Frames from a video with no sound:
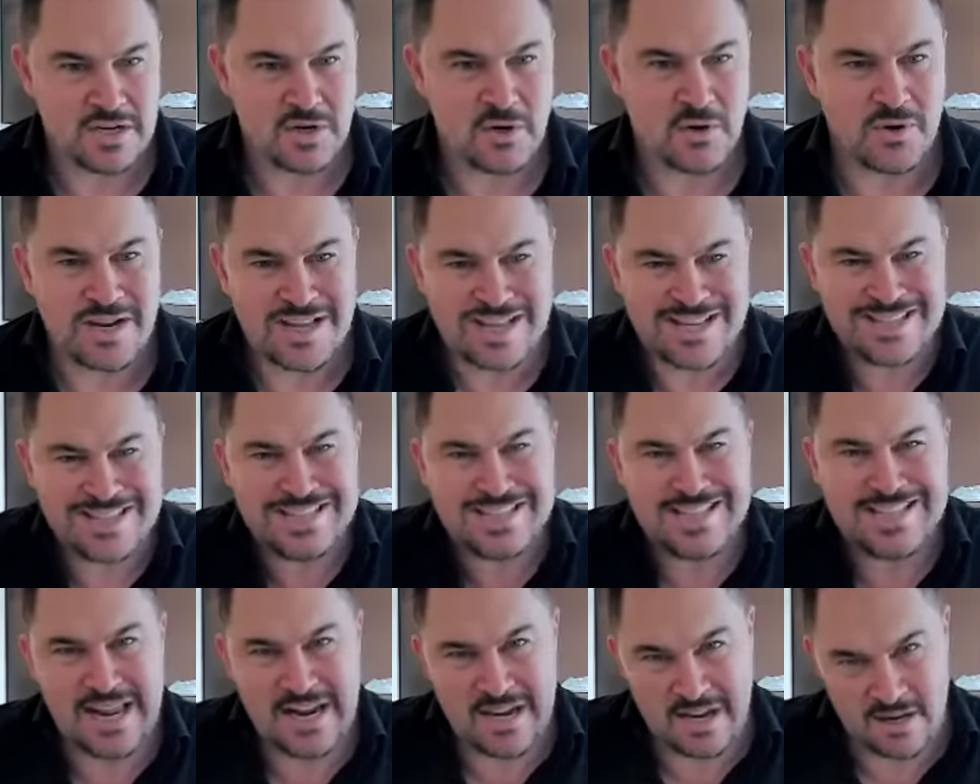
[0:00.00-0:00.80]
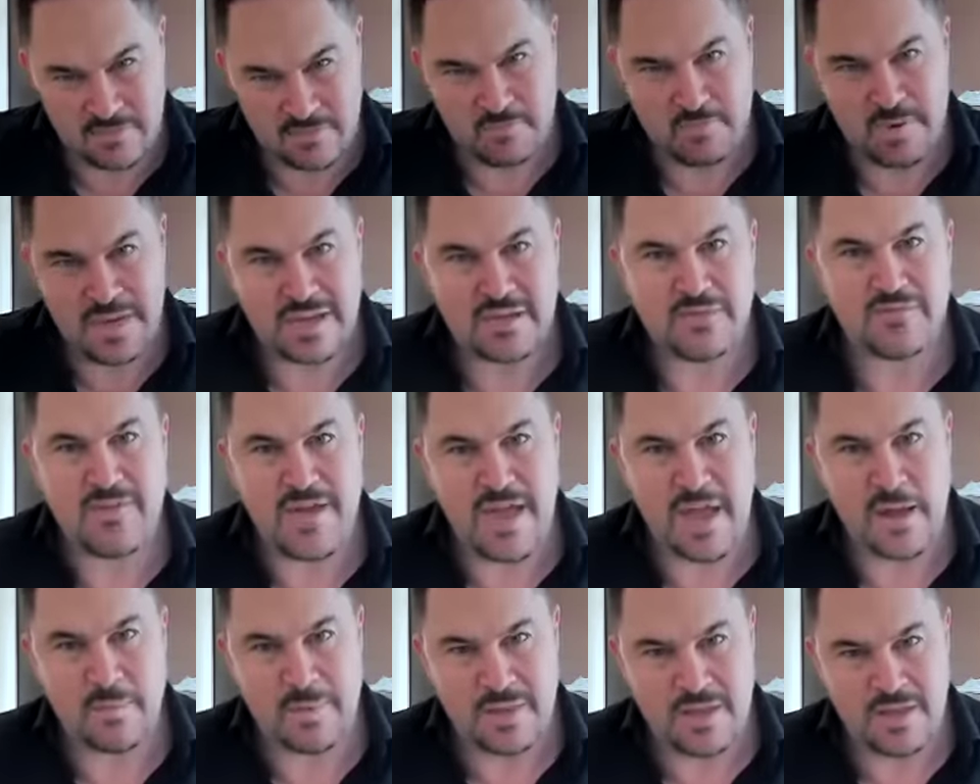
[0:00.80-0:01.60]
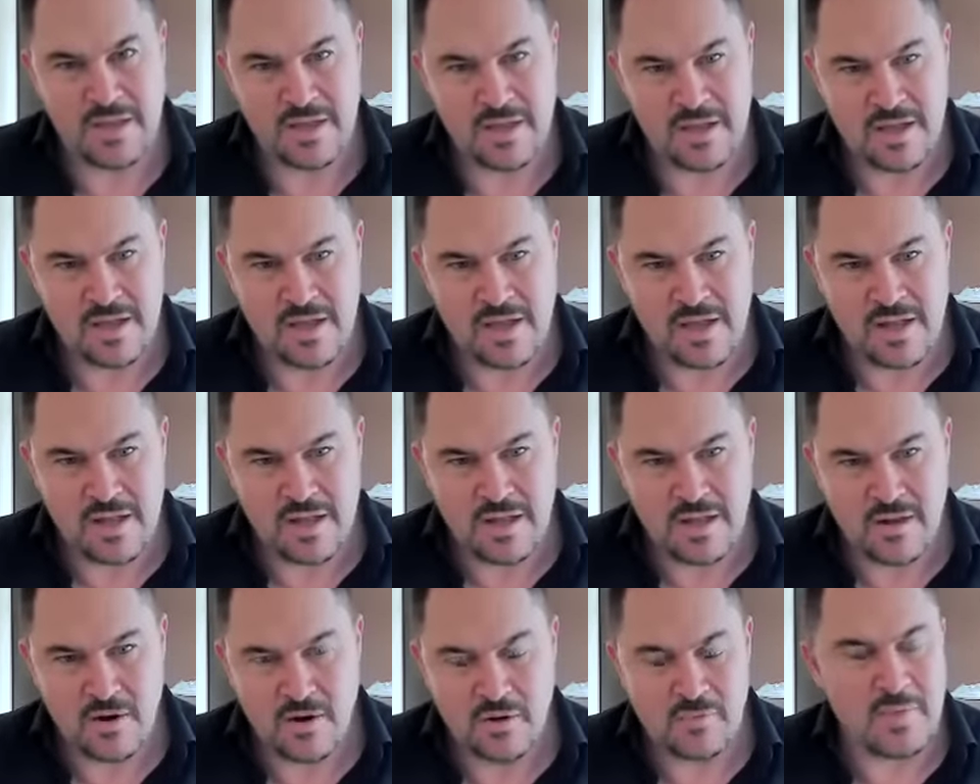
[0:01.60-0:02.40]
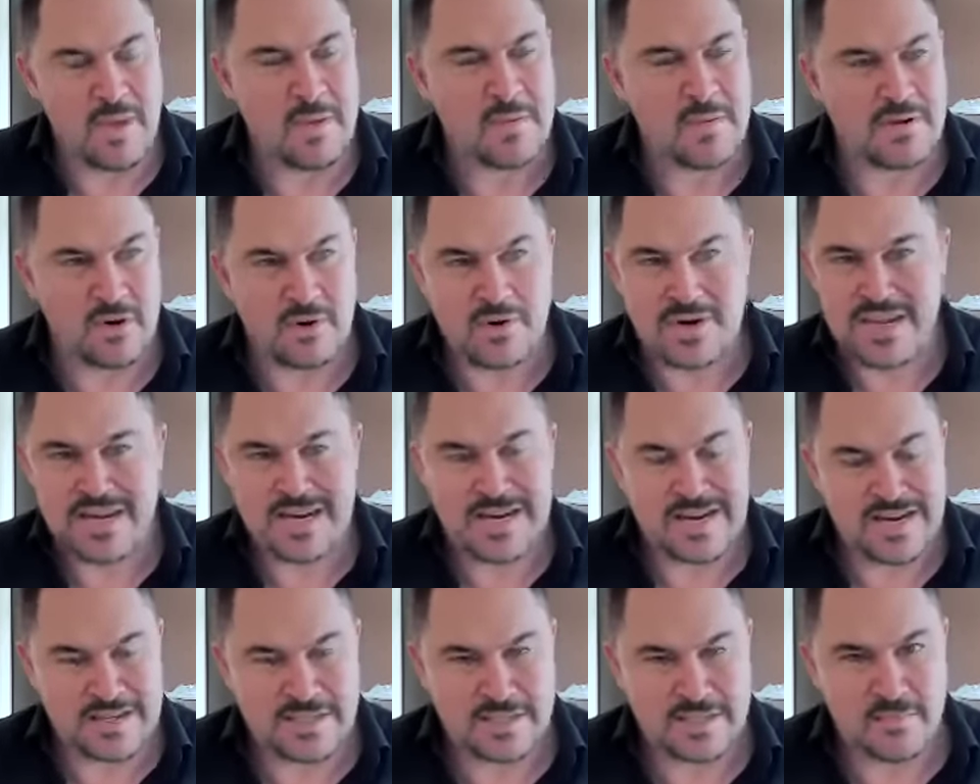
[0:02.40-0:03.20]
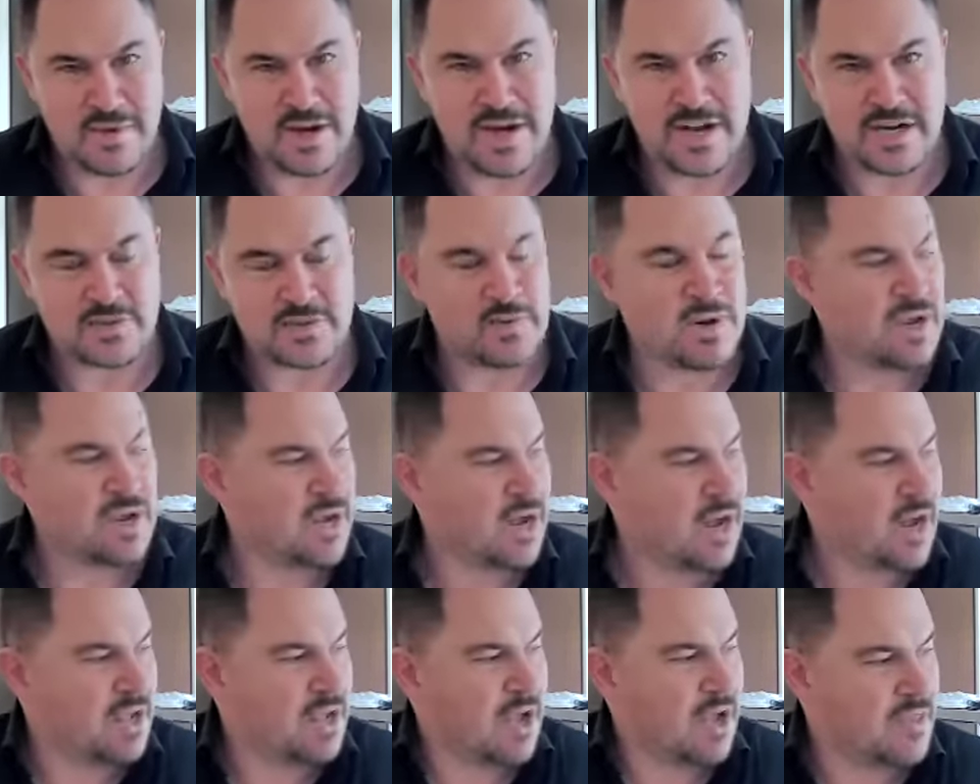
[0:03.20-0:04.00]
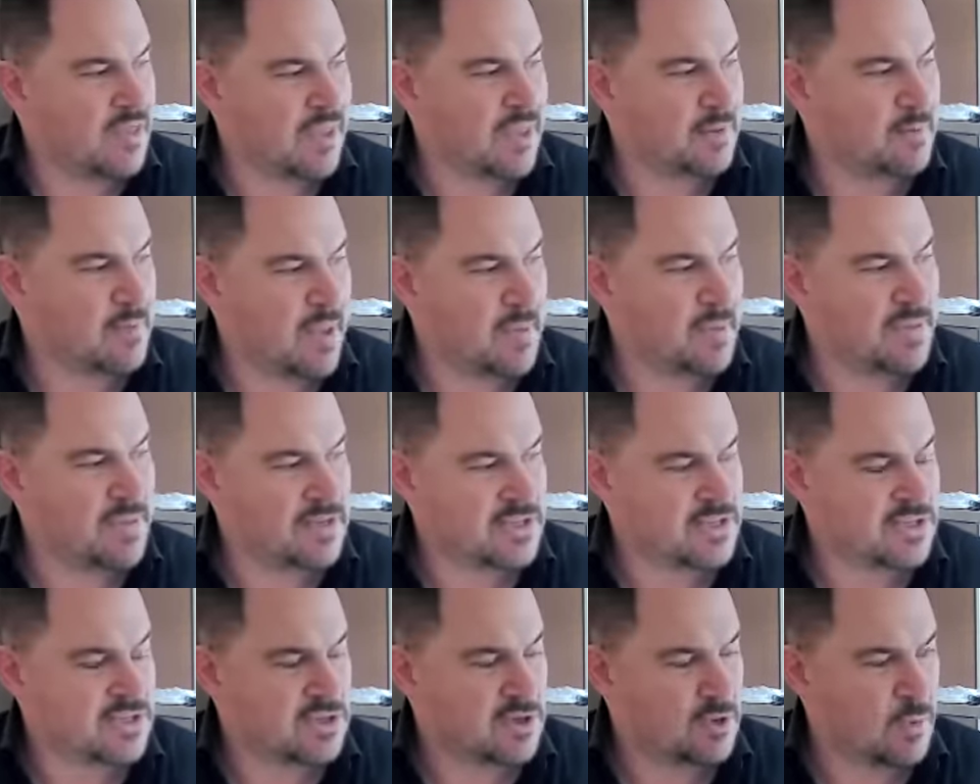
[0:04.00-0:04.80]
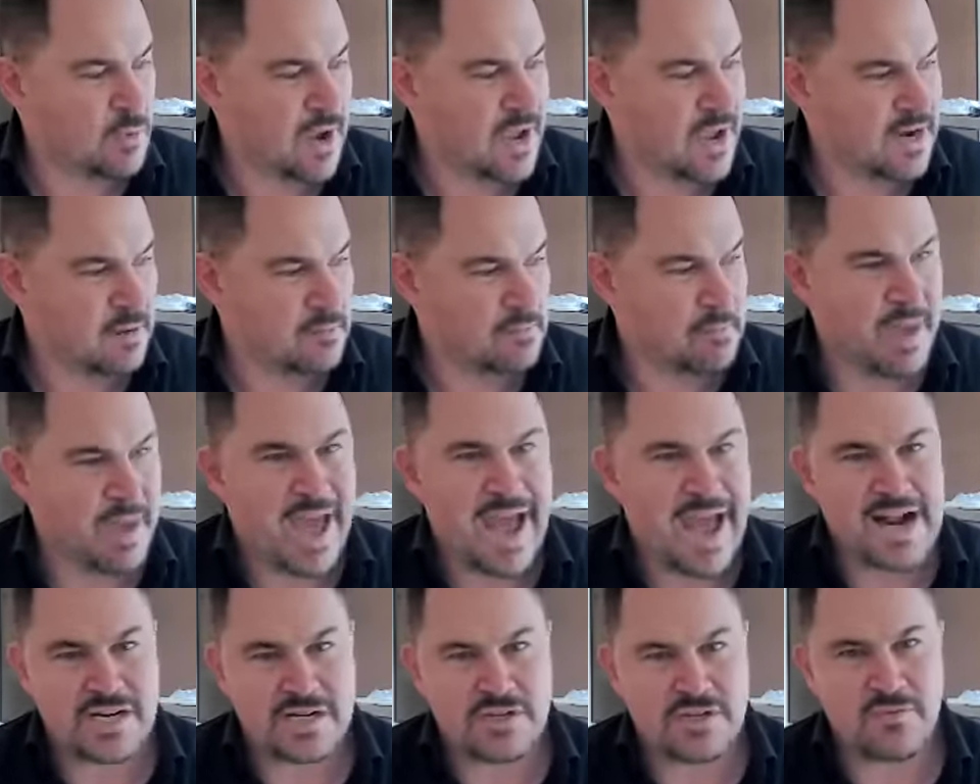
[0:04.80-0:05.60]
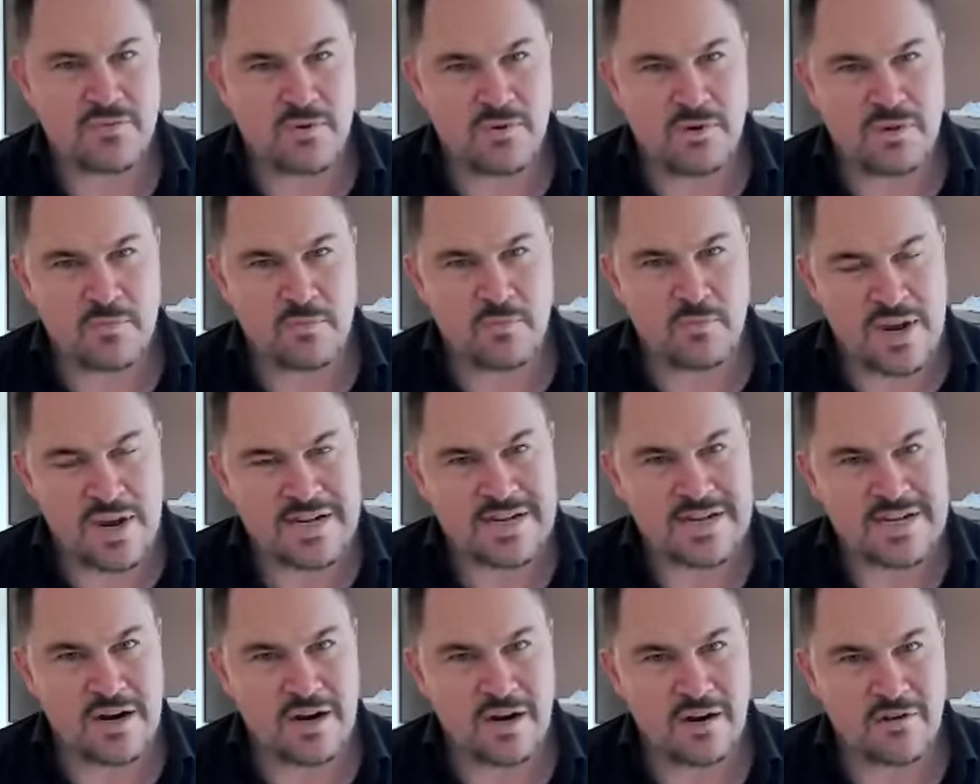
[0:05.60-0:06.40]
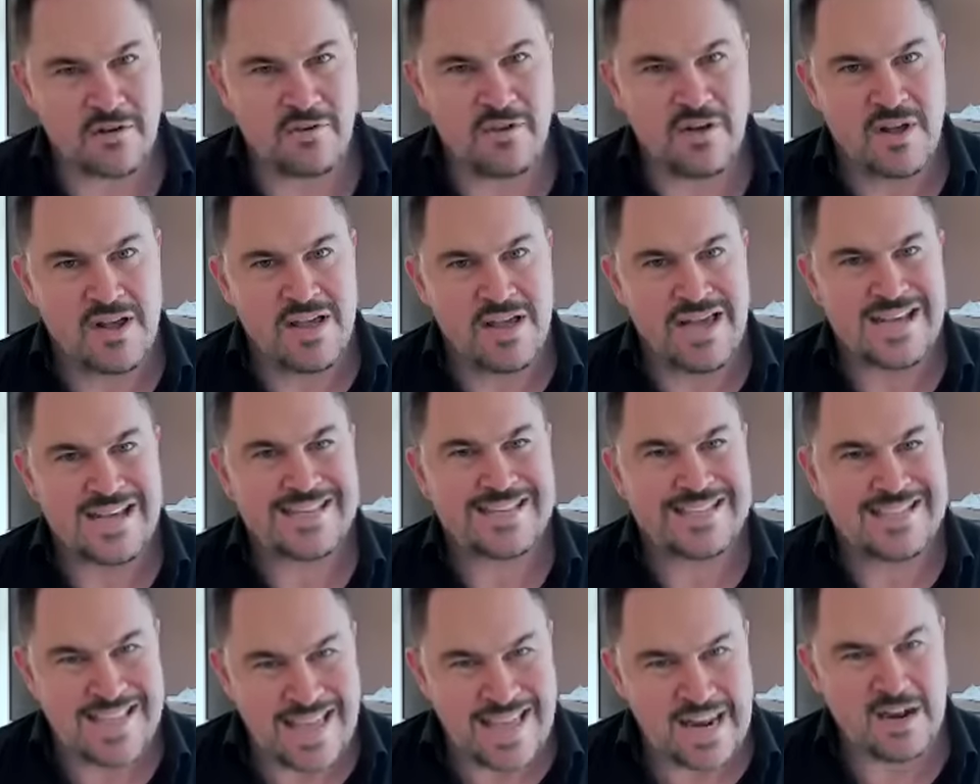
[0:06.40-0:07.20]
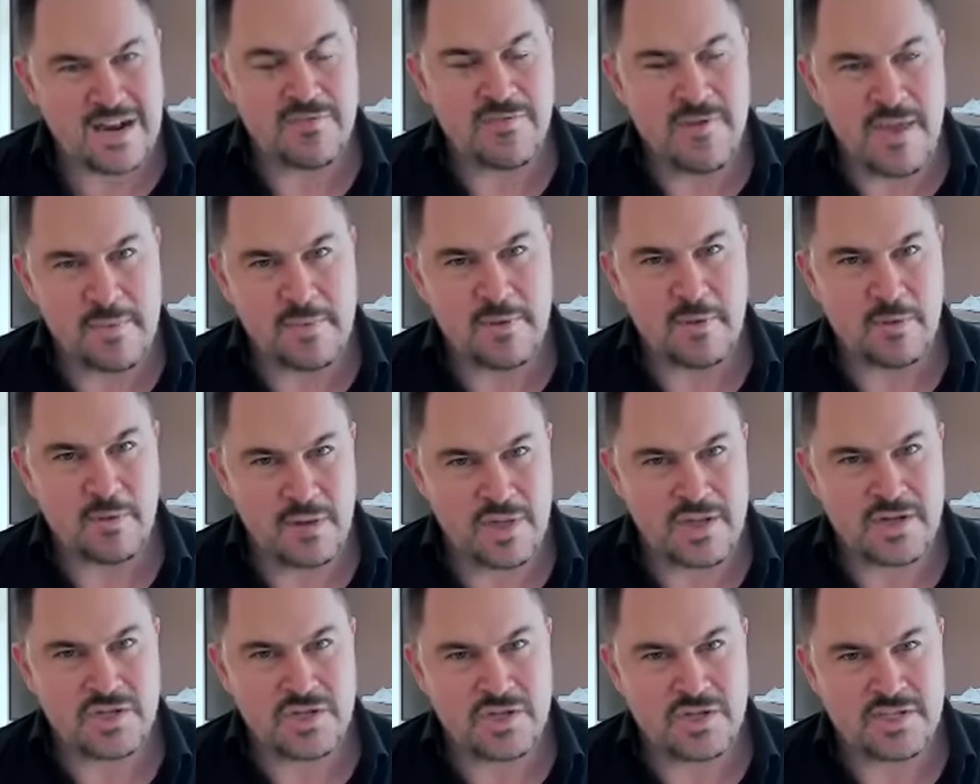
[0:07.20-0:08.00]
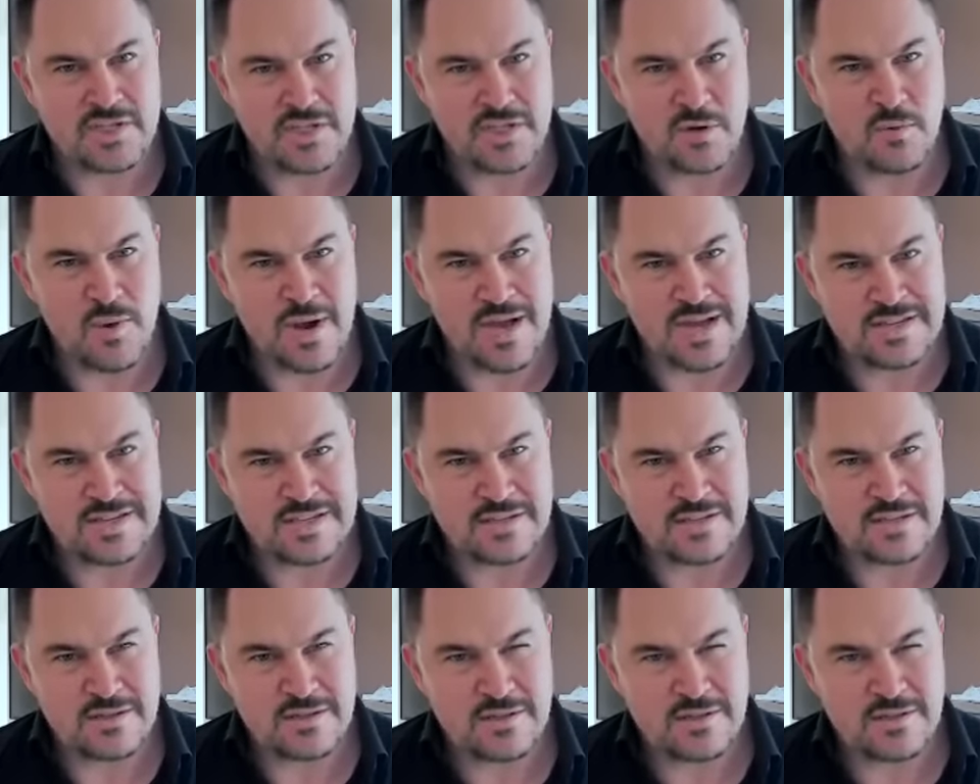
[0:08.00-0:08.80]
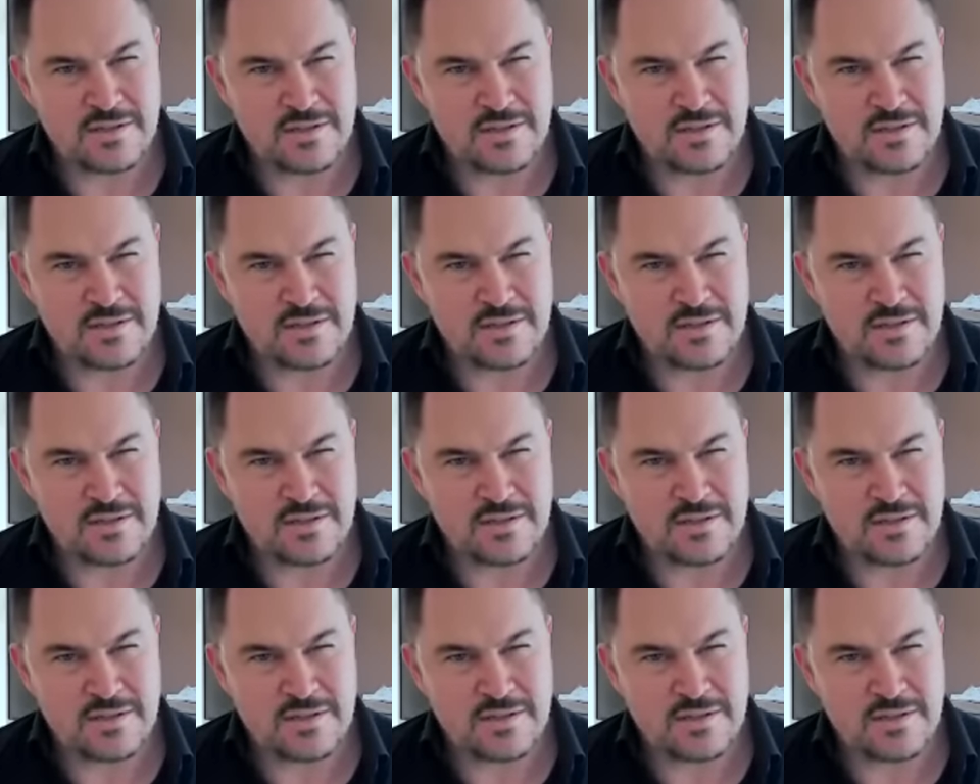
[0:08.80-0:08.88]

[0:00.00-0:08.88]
Your extended big family, or maybe don't need it as mm-hmm. much. I, I think maybe this is a way to patch for the breakdown of extended family relations in the West.